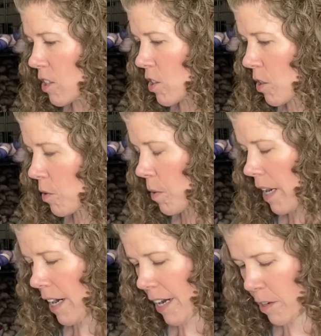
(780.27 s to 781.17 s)
So
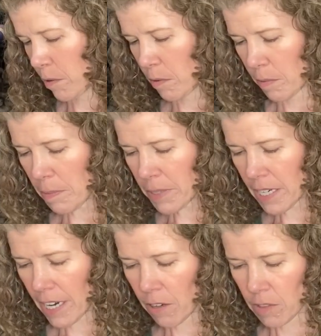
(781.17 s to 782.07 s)
I ripped it
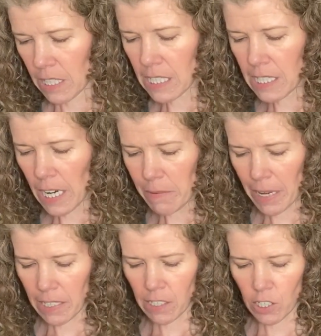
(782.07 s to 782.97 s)
out. This time
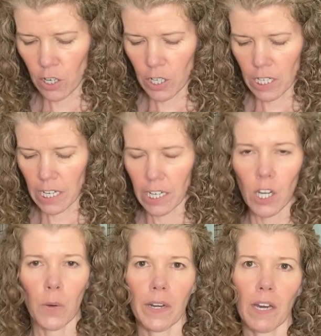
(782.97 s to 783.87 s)
I started it
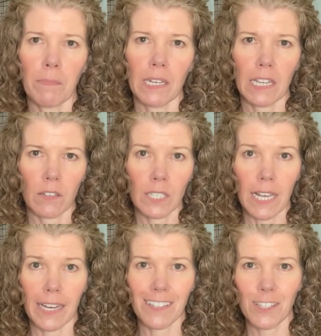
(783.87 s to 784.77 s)
going up a needle
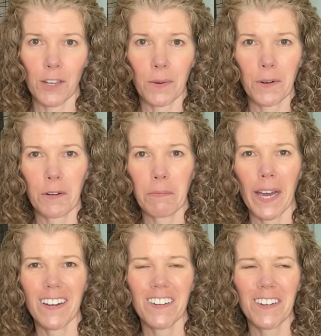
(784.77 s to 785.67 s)
size. So her
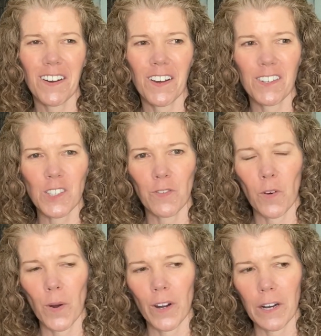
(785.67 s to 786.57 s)
pattern calls
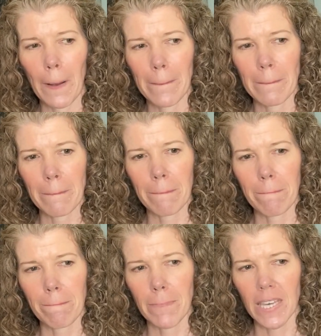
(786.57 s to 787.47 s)
for
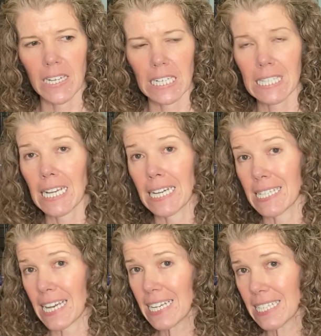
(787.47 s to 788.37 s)
size
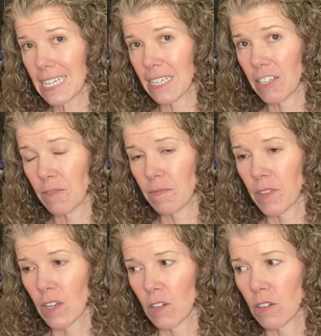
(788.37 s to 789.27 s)
8,
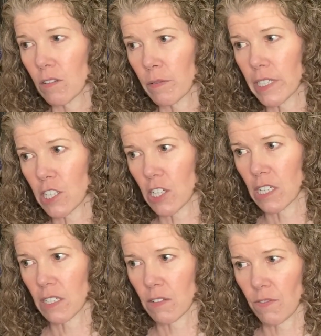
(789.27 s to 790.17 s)
which
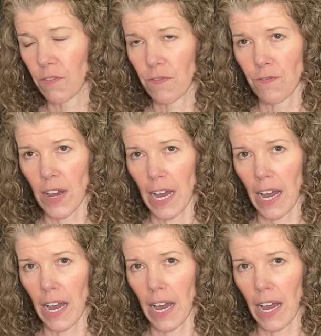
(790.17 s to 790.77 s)
is 5